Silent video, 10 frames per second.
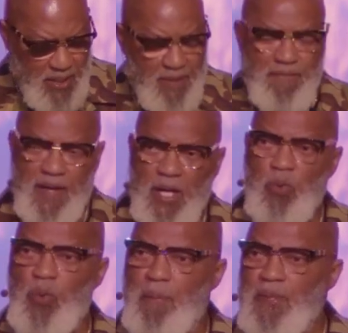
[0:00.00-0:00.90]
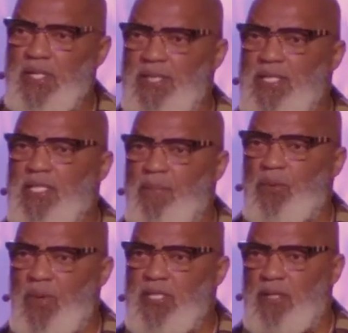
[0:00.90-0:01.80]
the veil represented
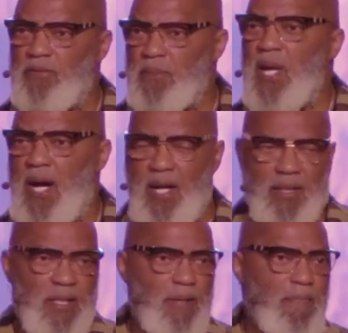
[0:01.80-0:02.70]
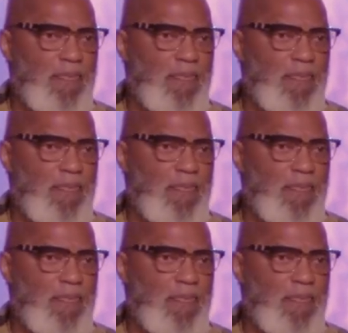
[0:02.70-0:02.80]
separation from God.